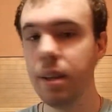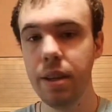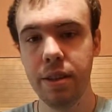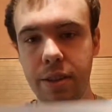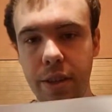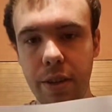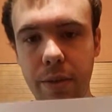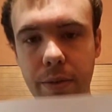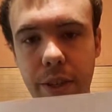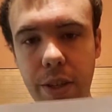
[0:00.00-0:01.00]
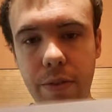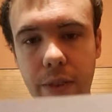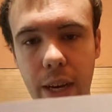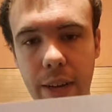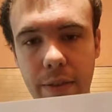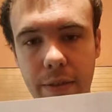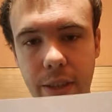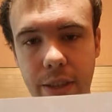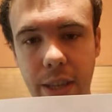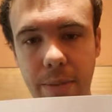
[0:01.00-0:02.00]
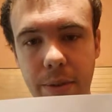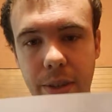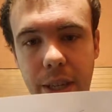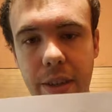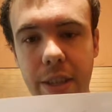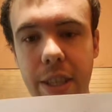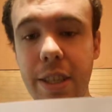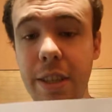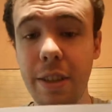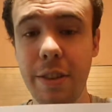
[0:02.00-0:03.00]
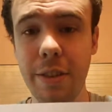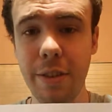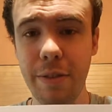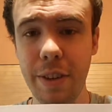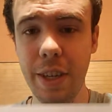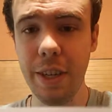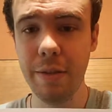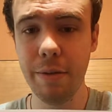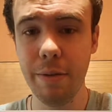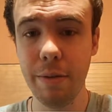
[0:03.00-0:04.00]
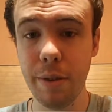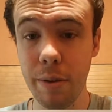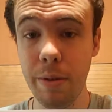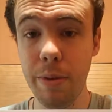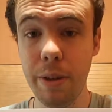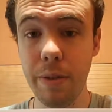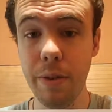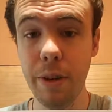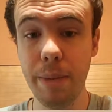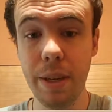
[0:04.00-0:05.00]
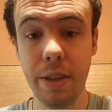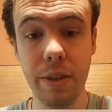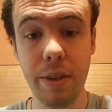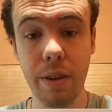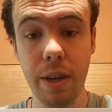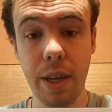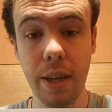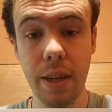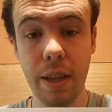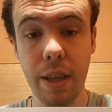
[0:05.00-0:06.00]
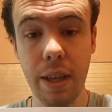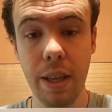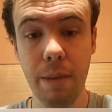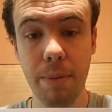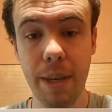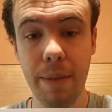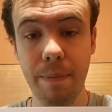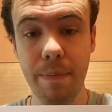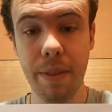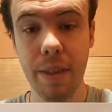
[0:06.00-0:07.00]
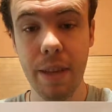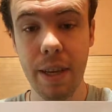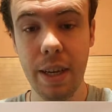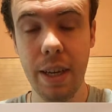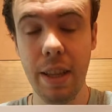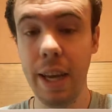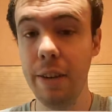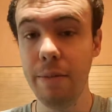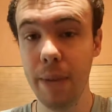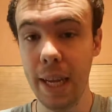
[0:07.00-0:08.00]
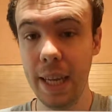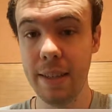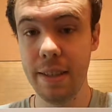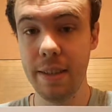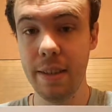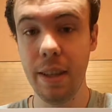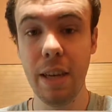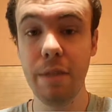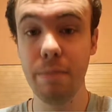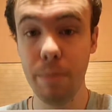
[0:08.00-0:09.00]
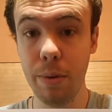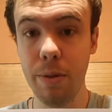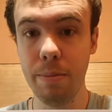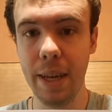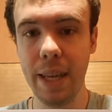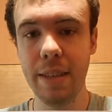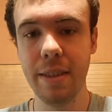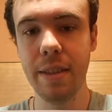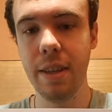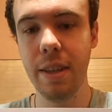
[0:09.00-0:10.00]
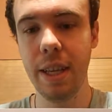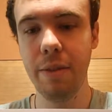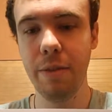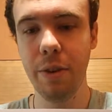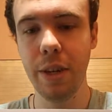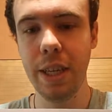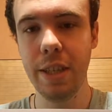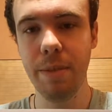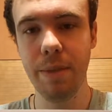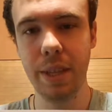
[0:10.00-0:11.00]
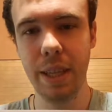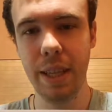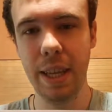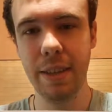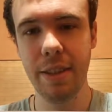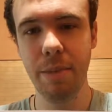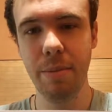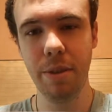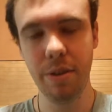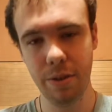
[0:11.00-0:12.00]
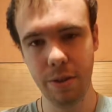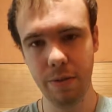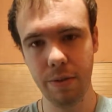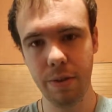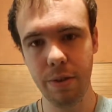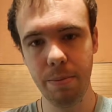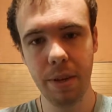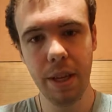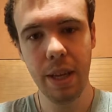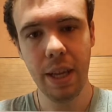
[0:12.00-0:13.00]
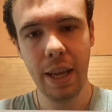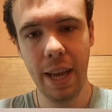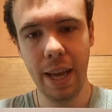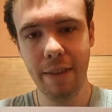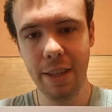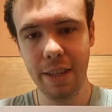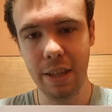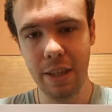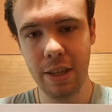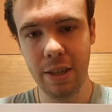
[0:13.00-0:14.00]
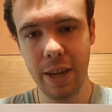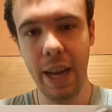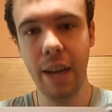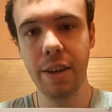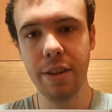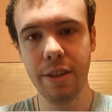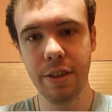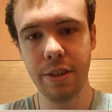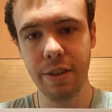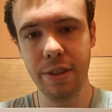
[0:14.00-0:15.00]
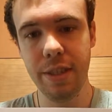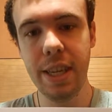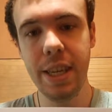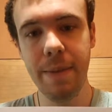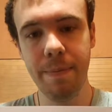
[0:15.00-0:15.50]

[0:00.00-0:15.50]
So you've got, for example, here, this is also very crude and rudimentary drawing, but a lot of mites, a lot of mold mites, a lot of organisms in that similar sort of group have these long hairs called setae,